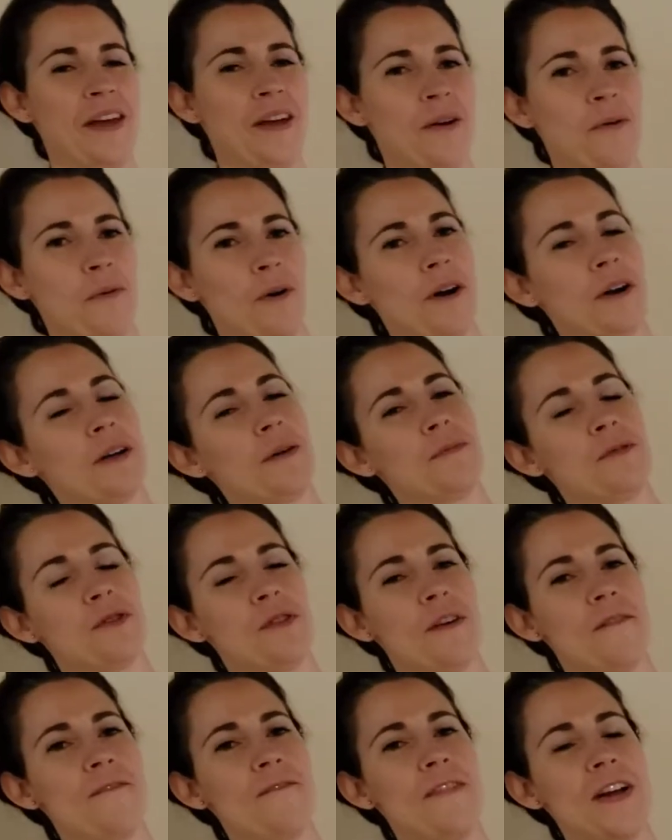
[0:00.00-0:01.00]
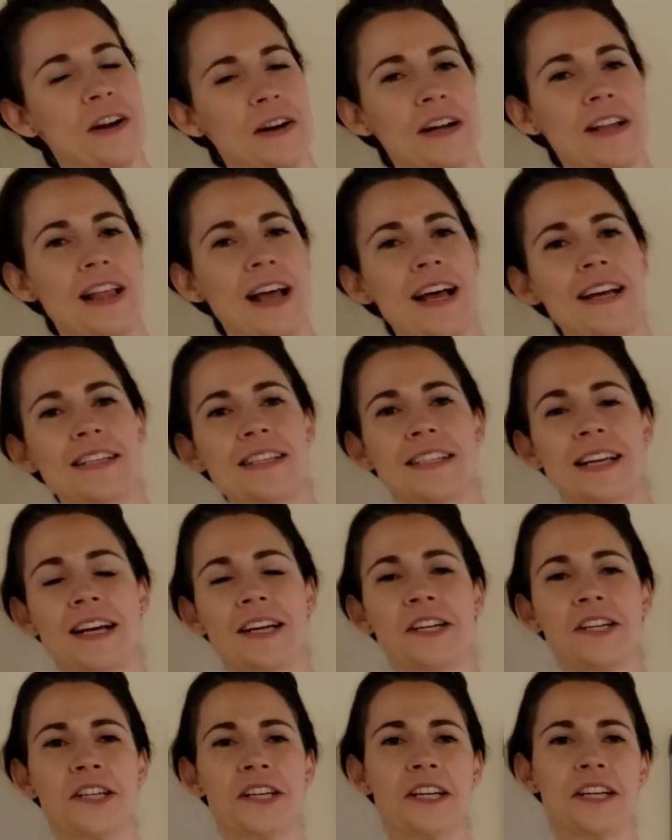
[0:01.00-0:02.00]
Welcome to the very last
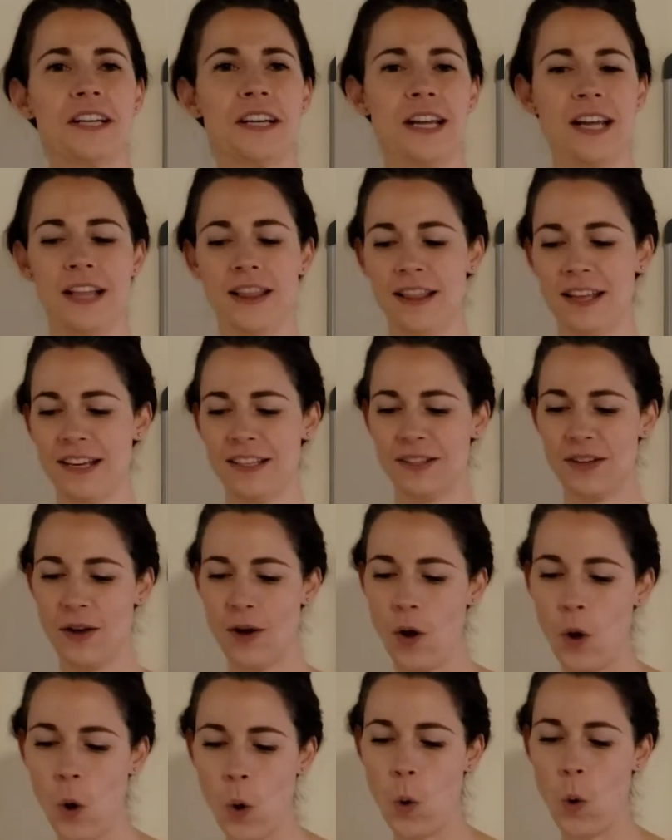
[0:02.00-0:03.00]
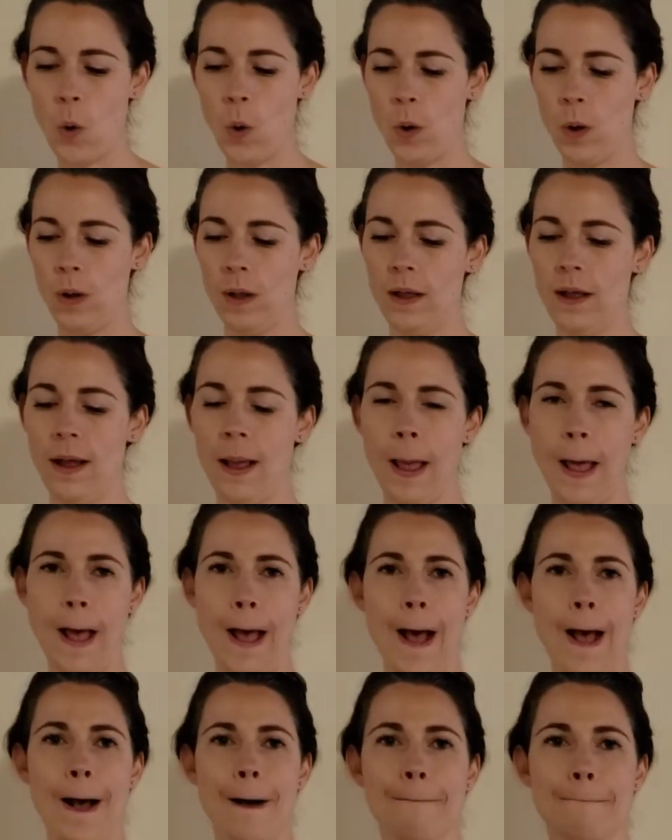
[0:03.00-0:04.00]
section in this whole
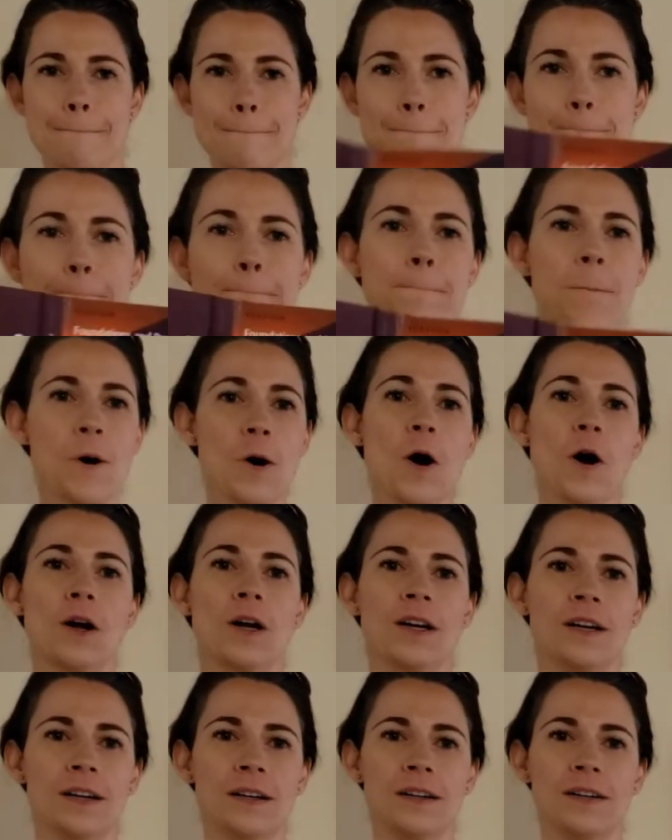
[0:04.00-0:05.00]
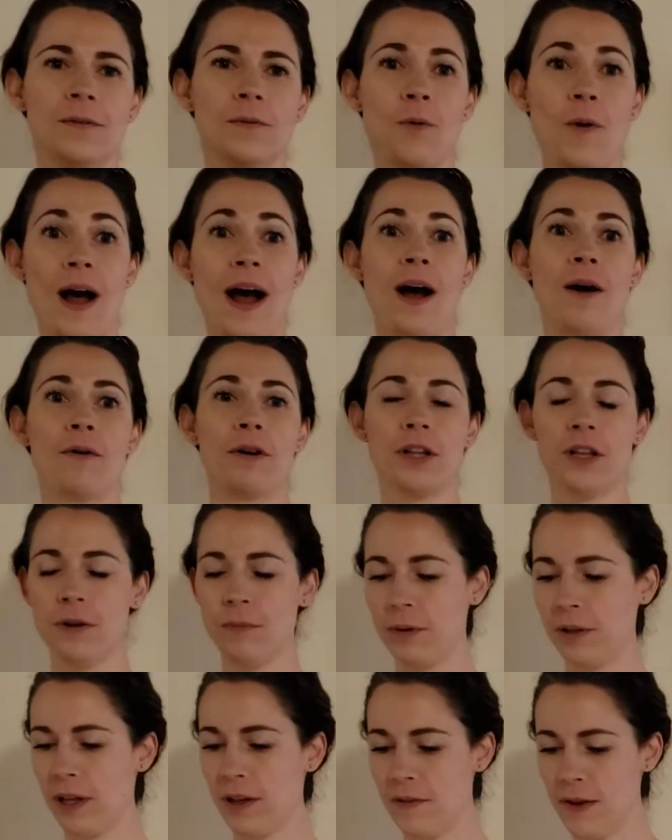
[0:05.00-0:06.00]
book. Wow, can you
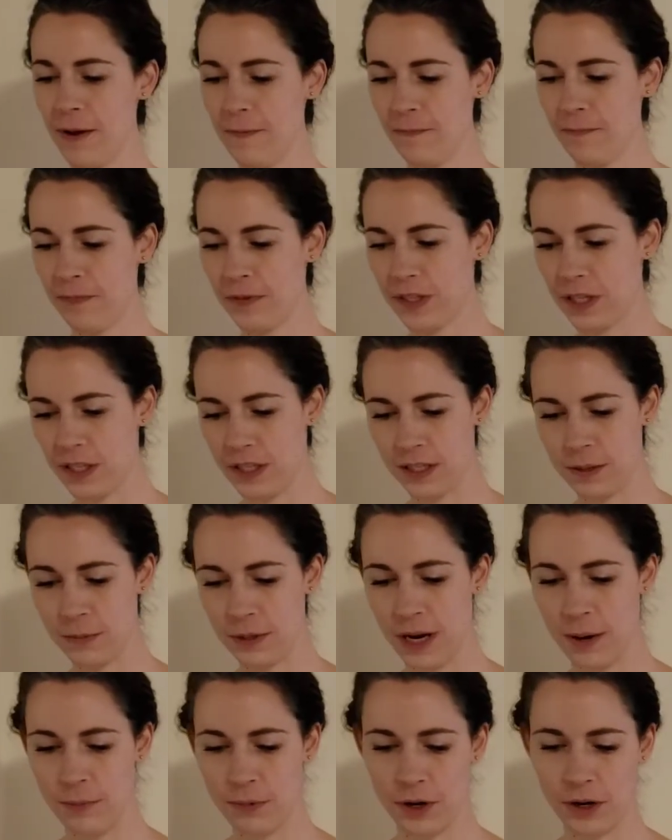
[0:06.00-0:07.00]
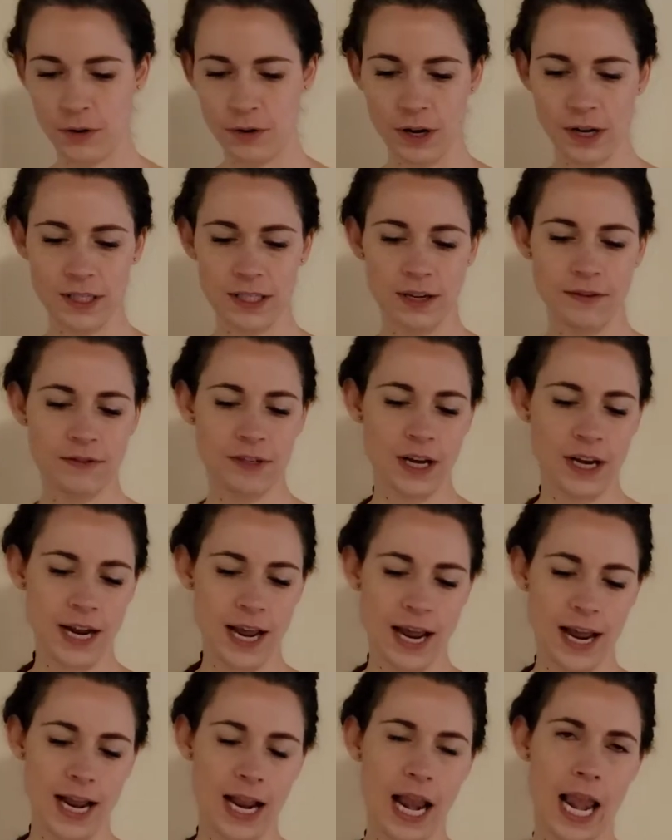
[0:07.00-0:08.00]
believe it? Since September, you guys have done
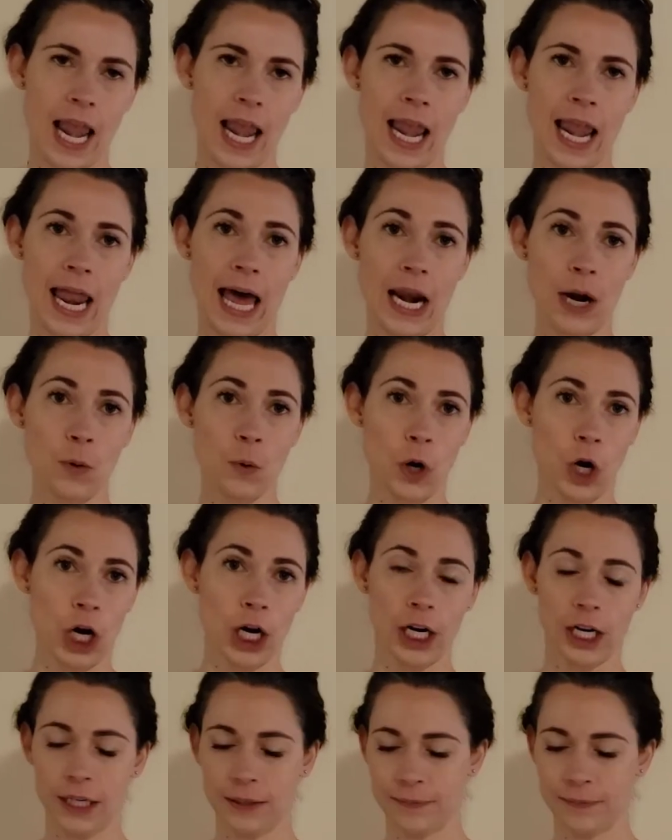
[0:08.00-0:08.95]
a lot of work.